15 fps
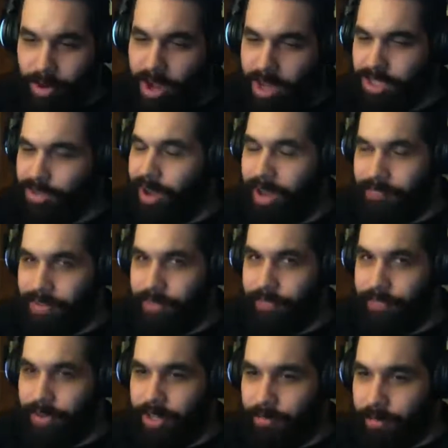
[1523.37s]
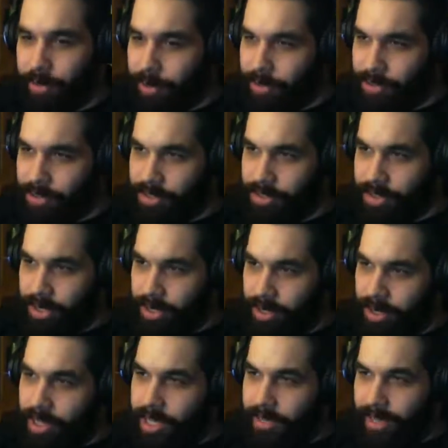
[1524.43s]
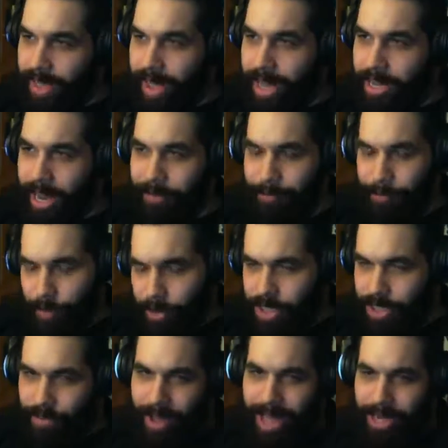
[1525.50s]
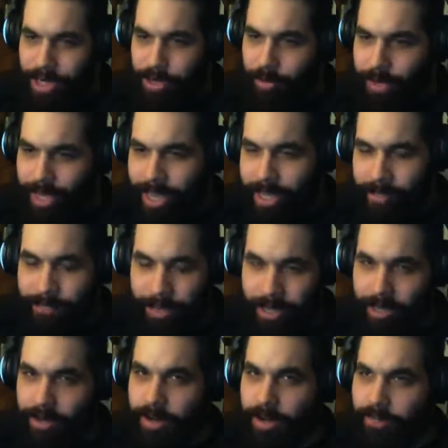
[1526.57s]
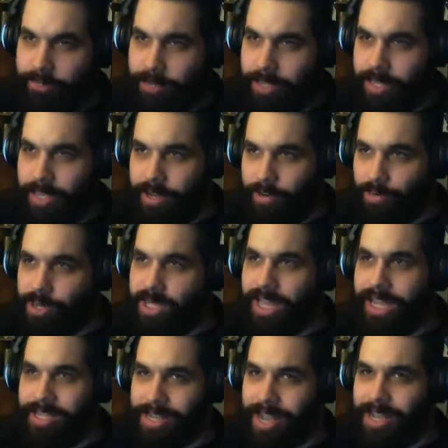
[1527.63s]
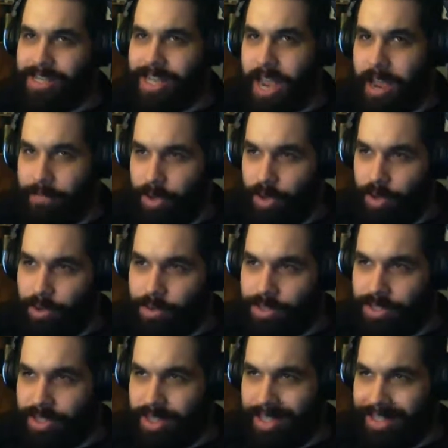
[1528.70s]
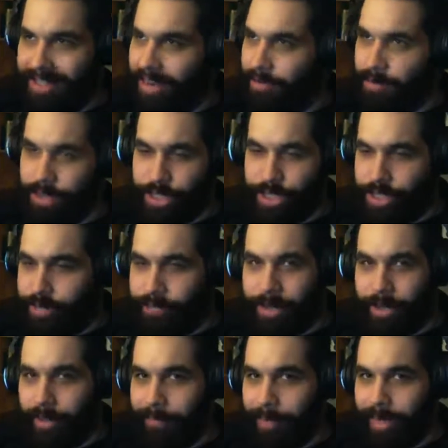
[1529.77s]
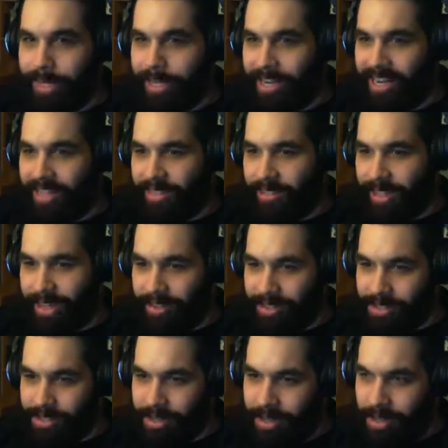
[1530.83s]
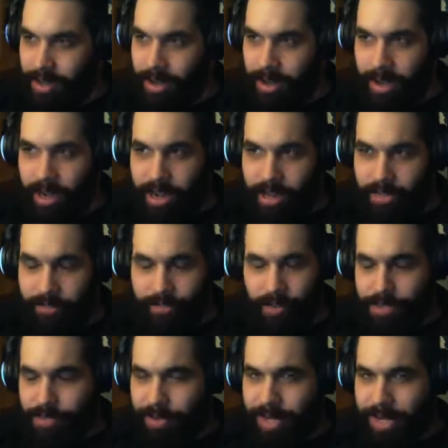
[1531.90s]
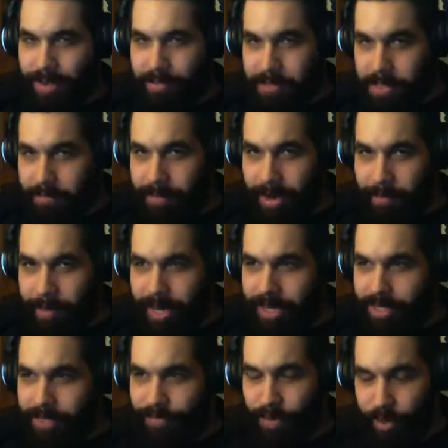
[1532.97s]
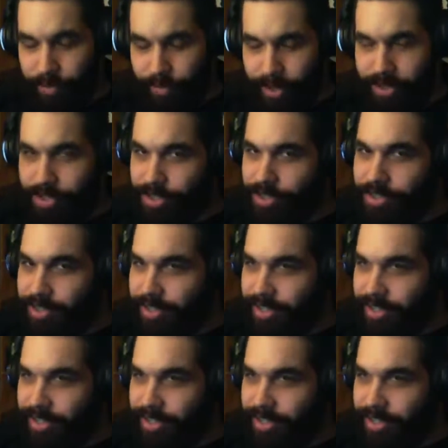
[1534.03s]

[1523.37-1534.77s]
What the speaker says: also have developers that at first you had an okay opinion of, but then you realize as time goes, they were just about the money and nothing else. The first one that comes to my mind is Phil Fish.